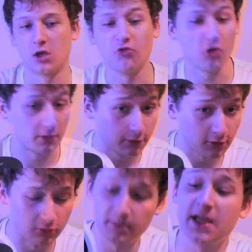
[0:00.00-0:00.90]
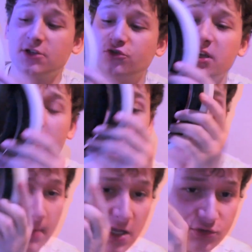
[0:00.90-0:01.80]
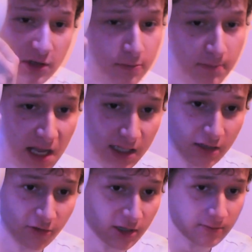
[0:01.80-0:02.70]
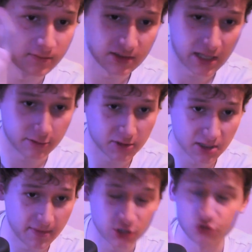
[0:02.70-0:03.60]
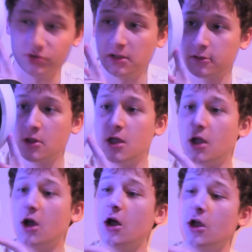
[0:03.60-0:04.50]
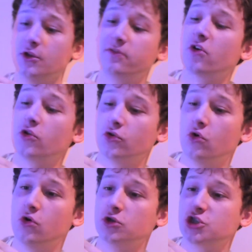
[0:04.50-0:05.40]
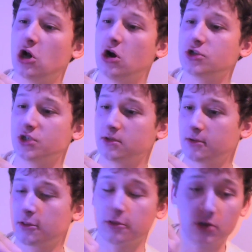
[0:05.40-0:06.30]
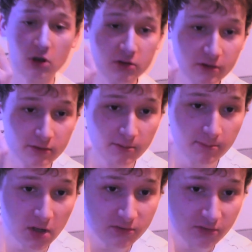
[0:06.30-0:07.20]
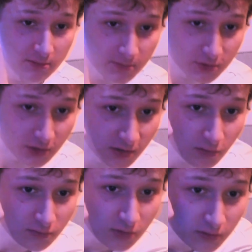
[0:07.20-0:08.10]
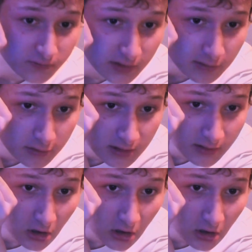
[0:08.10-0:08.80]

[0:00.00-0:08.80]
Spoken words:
Right, so the battery is back here, and that's where the battery is. You've got your charging slot at the bottom. I don't know if you can see that on